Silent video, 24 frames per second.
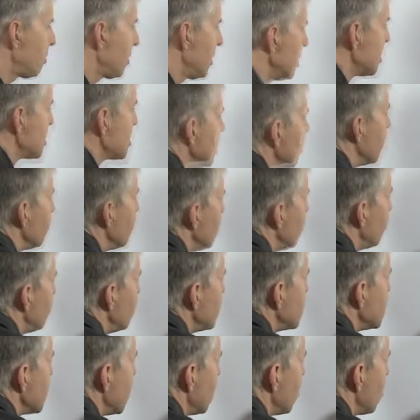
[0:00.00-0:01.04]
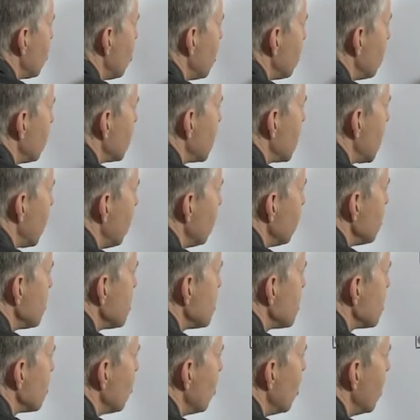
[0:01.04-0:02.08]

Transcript: plus 7? If we take one of the counters